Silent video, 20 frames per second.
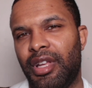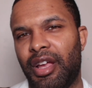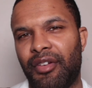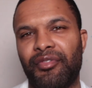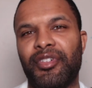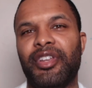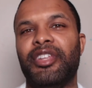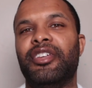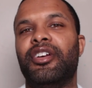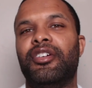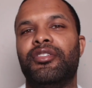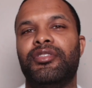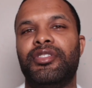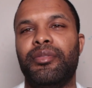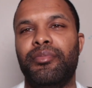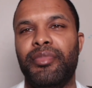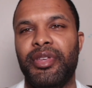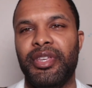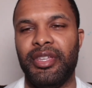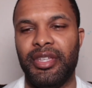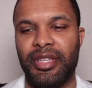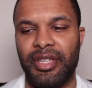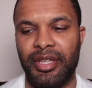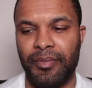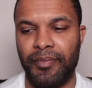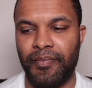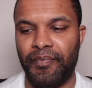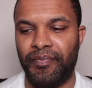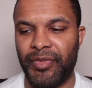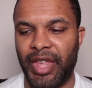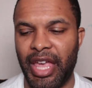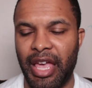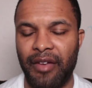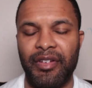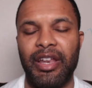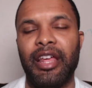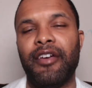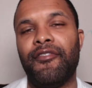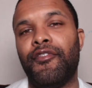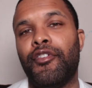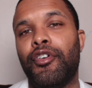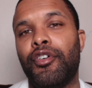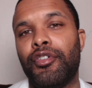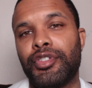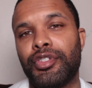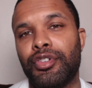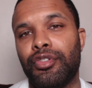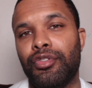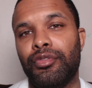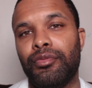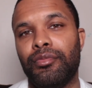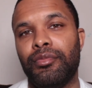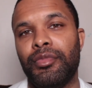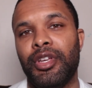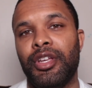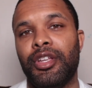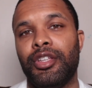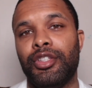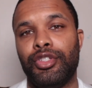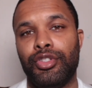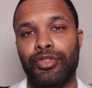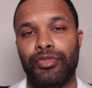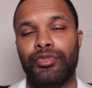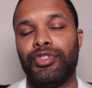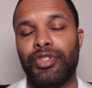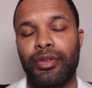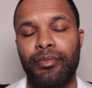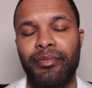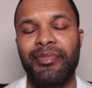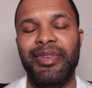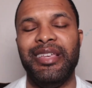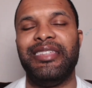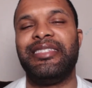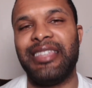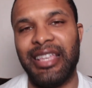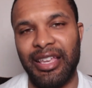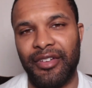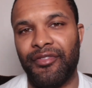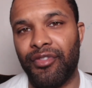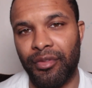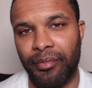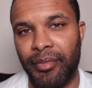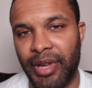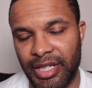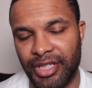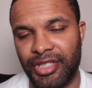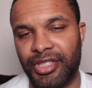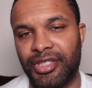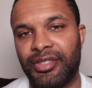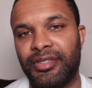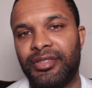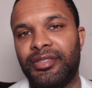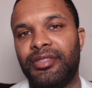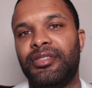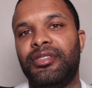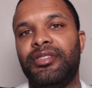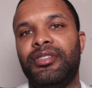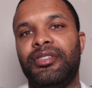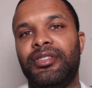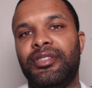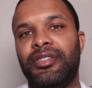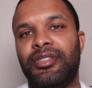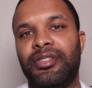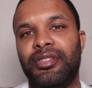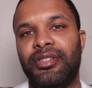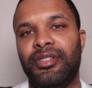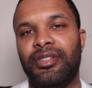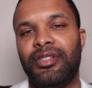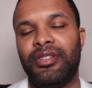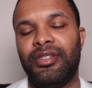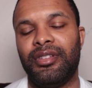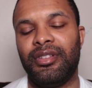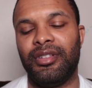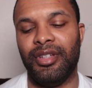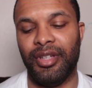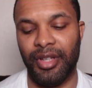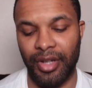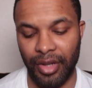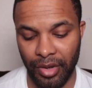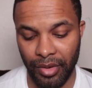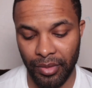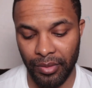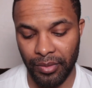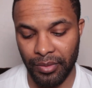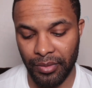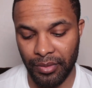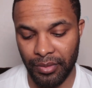That really hurt to be having that false hope due to misinformation. You know?